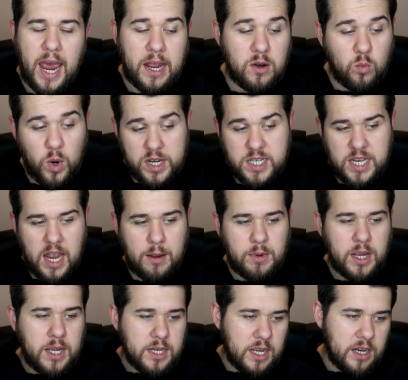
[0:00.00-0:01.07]
And West
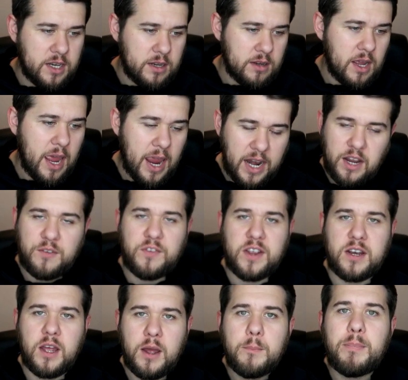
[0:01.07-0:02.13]
Ham did
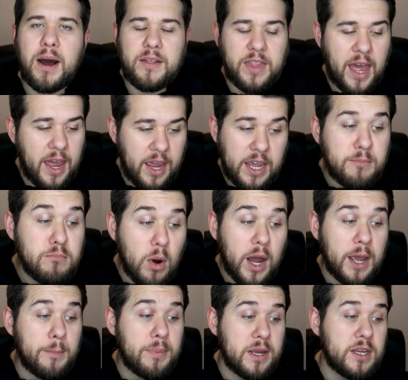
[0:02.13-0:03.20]
anything but that, in
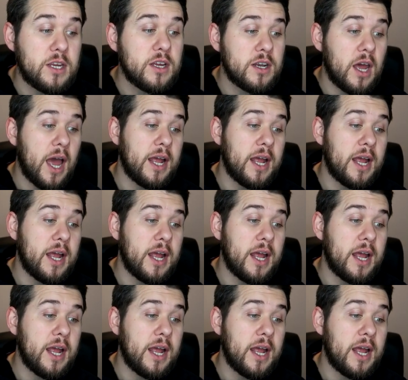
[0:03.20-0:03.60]
my opinion.